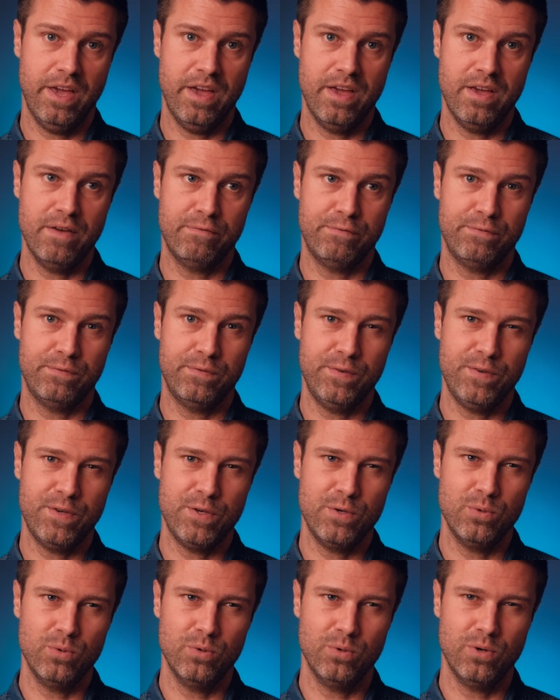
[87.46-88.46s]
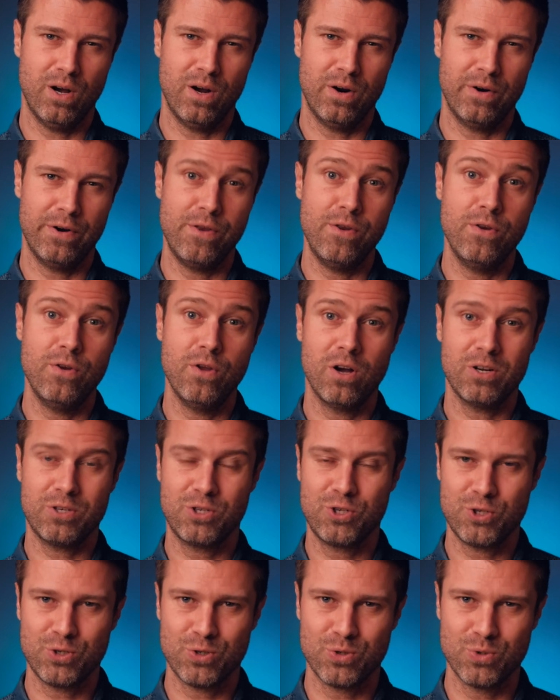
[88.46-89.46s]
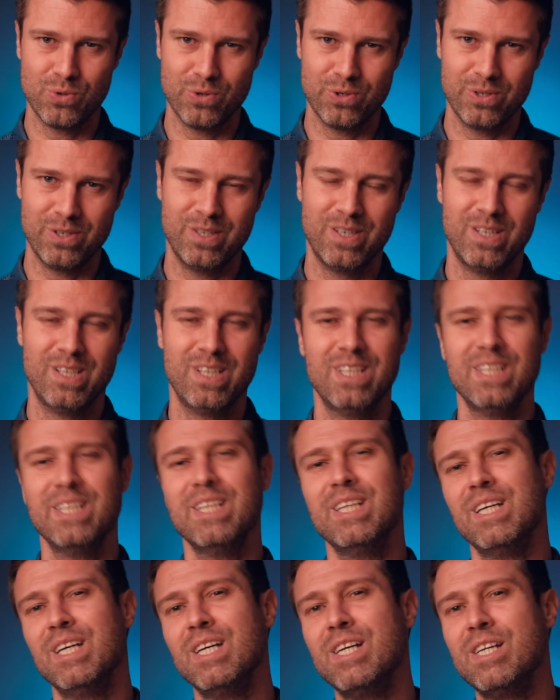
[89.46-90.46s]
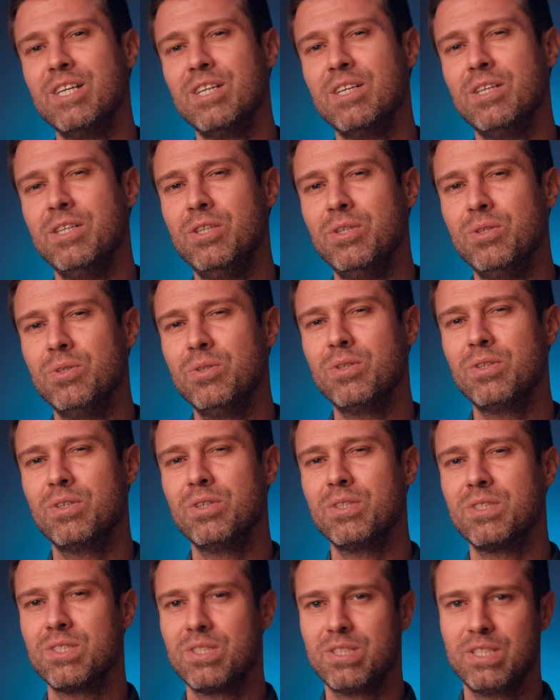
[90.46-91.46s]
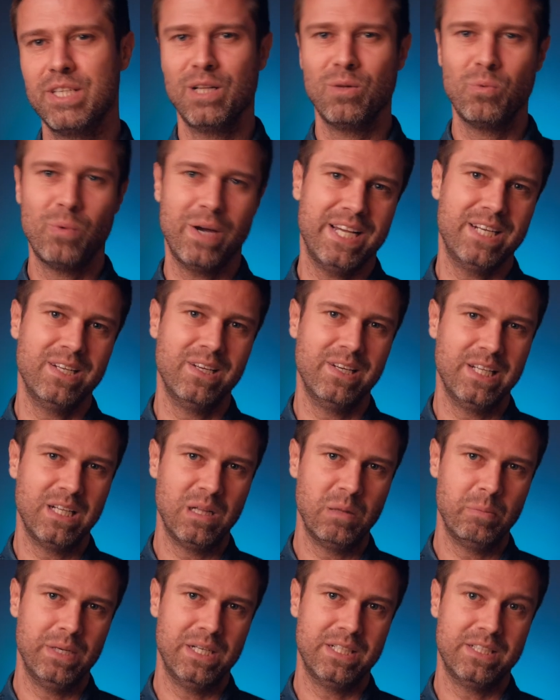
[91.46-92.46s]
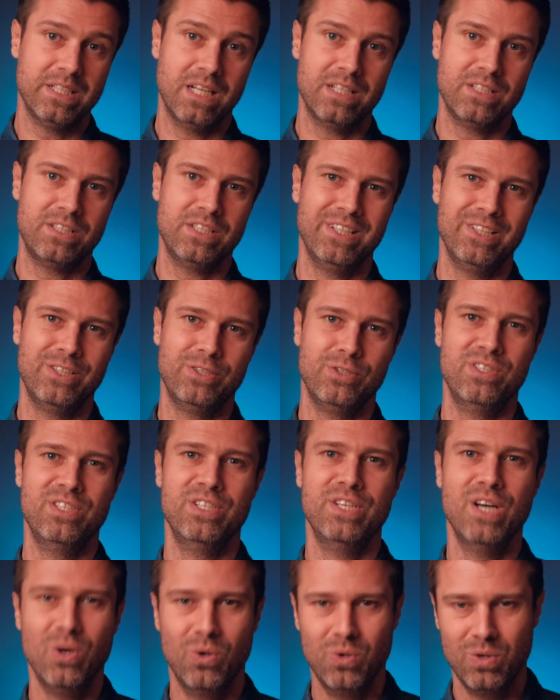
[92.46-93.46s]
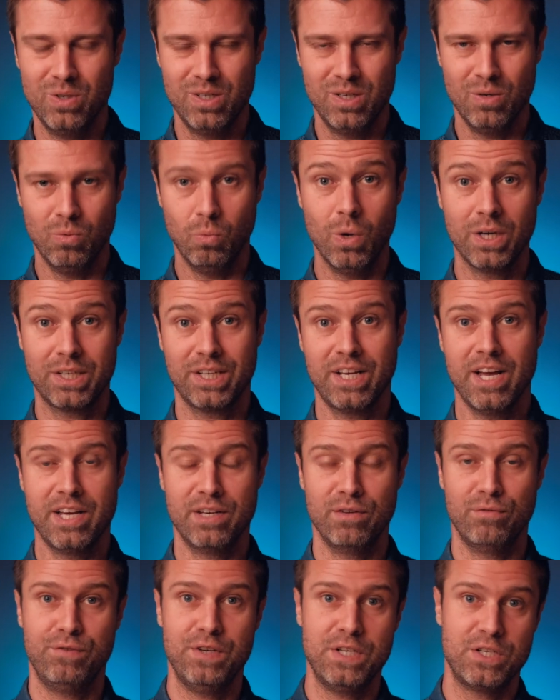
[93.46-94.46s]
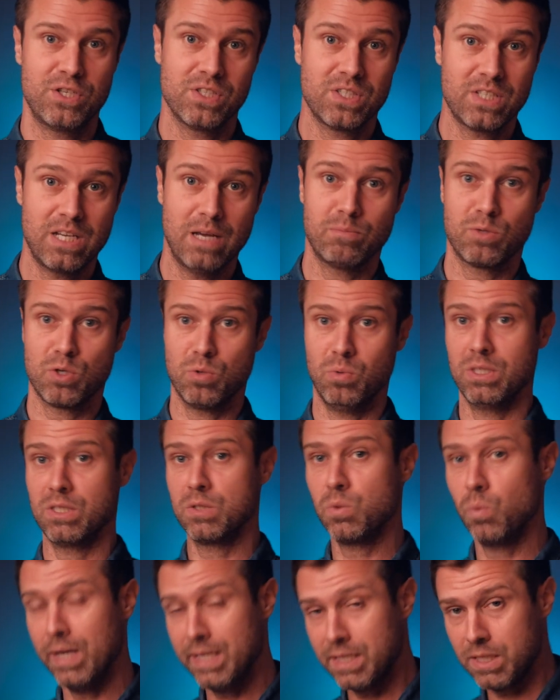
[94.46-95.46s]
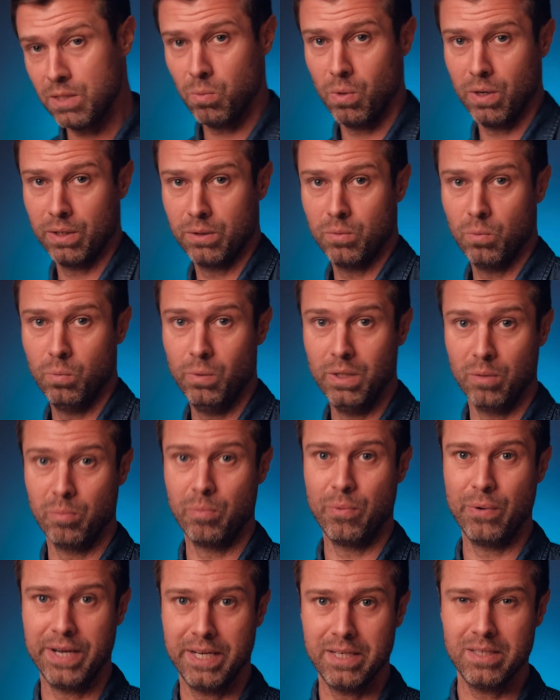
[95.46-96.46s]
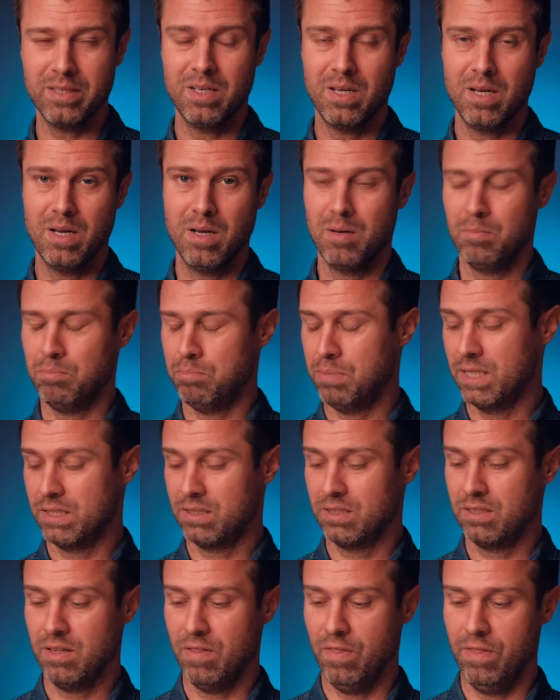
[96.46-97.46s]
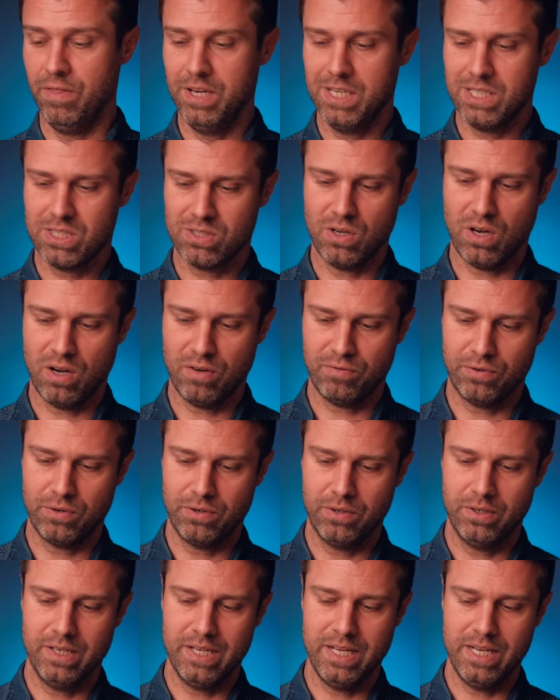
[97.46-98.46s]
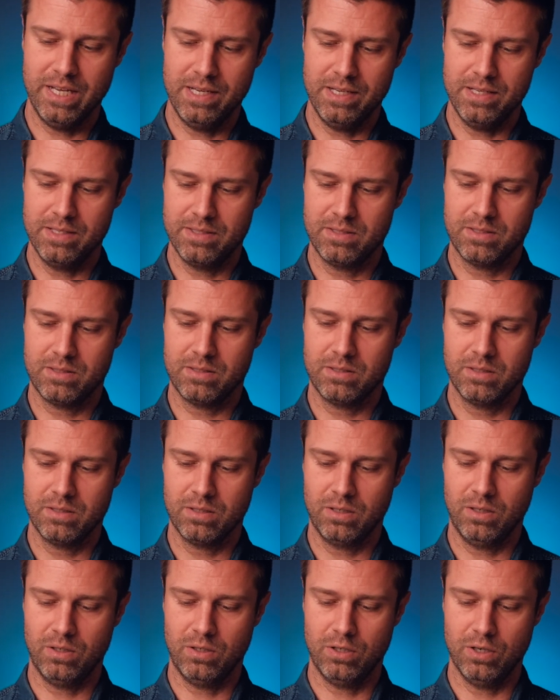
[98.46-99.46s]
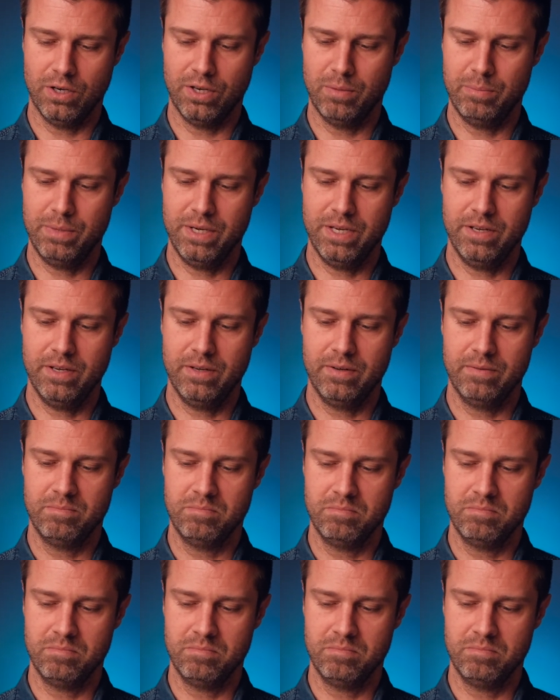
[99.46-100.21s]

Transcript: If you are not sure, you could still wait a little bit until you know what kind of features Capture One 21 will bring, but this offer is gonna be